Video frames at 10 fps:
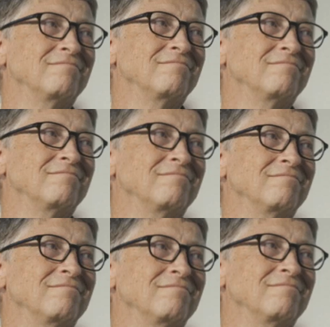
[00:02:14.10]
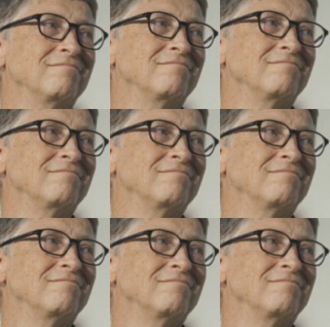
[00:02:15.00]

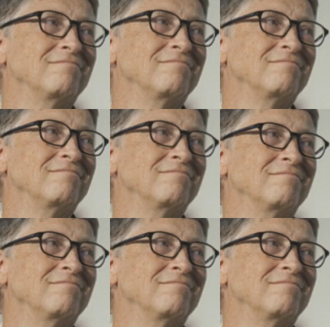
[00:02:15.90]
This person isn't speaking.